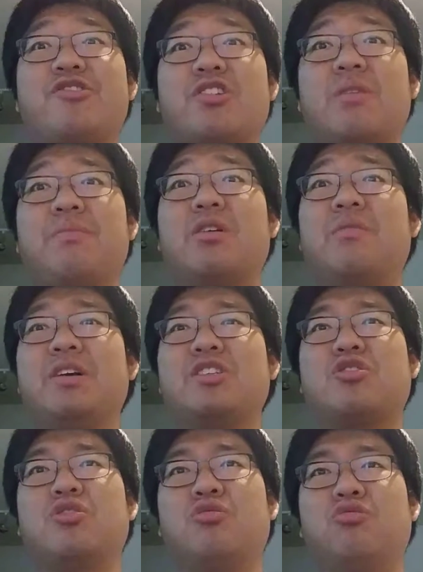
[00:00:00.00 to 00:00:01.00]
Striker mirror
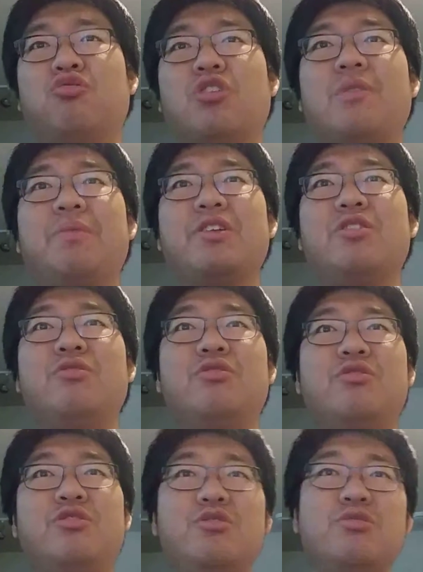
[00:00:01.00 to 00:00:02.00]
match, whoever
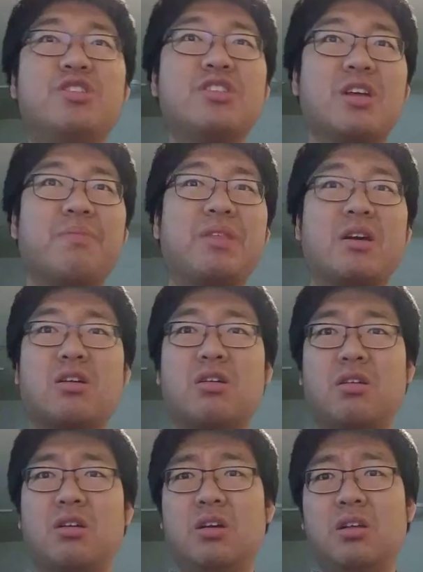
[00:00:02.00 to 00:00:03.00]
uses up their
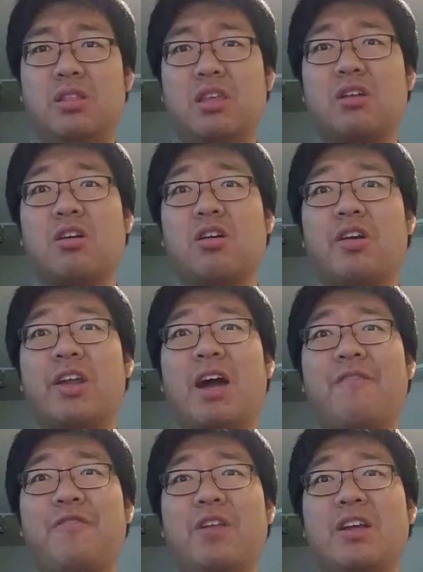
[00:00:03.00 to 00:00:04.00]
Kagari,
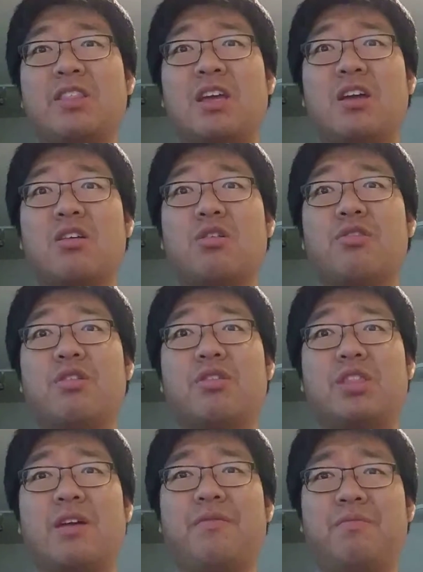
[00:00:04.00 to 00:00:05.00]
I feel like they're gonna
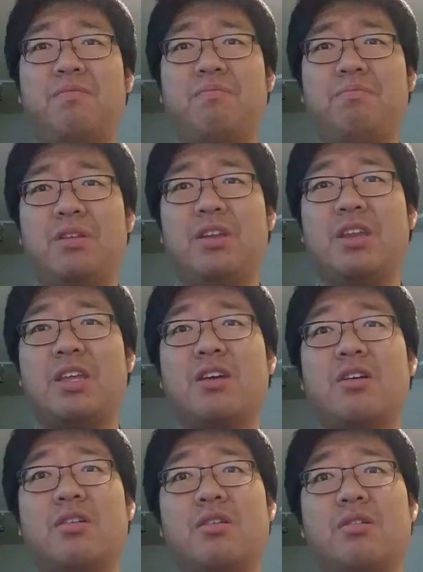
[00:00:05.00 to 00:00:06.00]
definitely
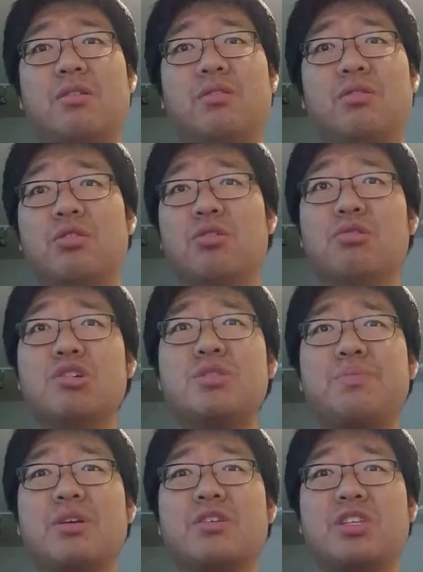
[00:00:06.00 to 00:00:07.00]
gonna lose
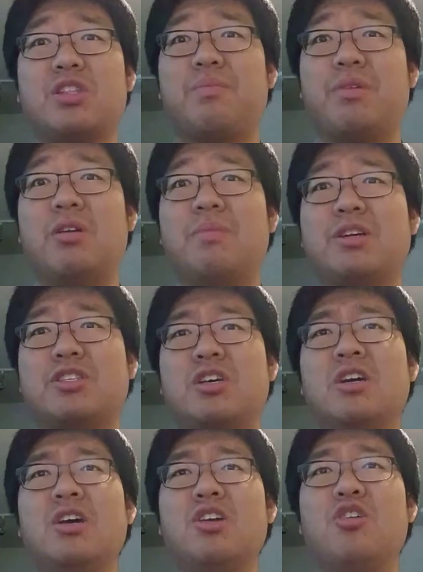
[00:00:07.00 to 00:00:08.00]
because in the mirror match
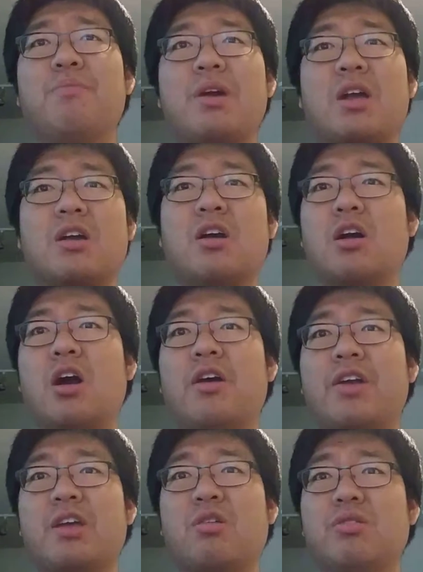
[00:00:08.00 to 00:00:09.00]
you make a
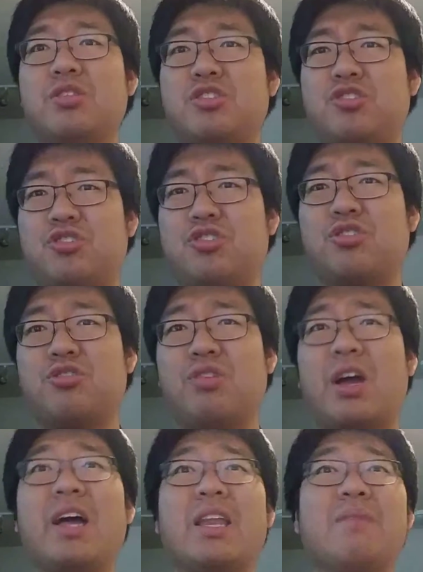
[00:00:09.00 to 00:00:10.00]
Kagari going to suggest
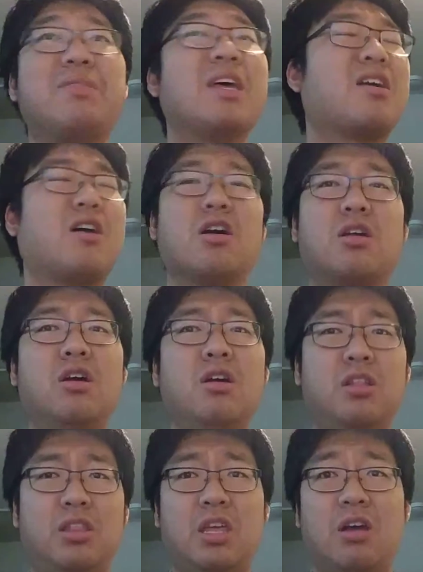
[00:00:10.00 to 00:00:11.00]
you, and if
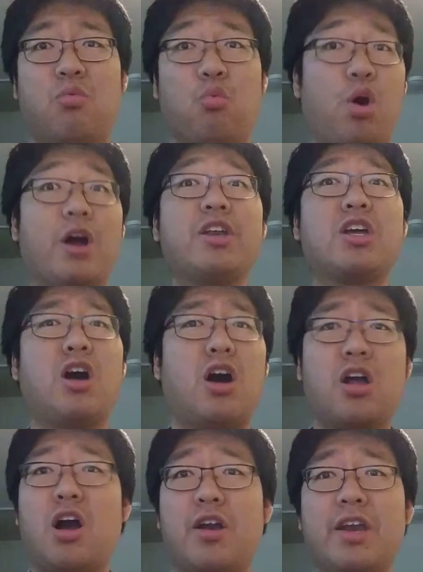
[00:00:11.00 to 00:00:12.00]
their one
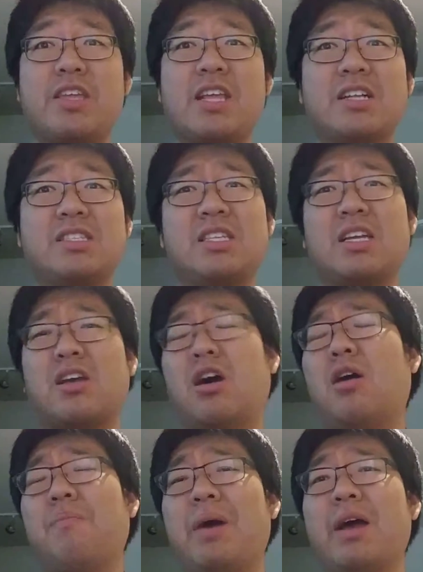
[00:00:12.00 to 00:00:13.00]
Kagari gets like
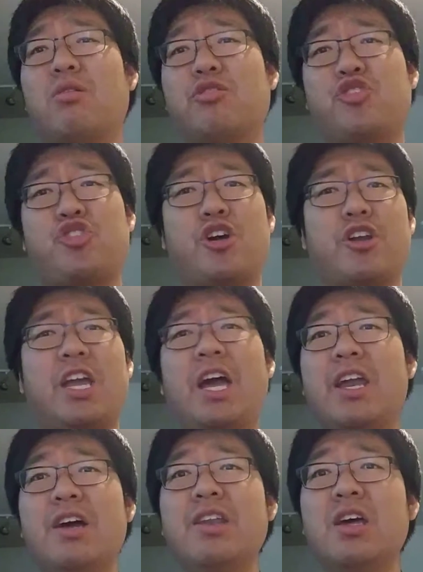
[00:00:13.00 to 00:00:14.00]
Carbide or Shark
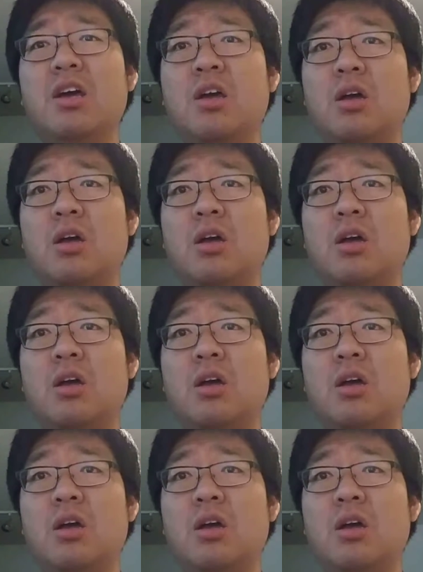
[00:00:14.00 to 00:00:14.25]
Canyon,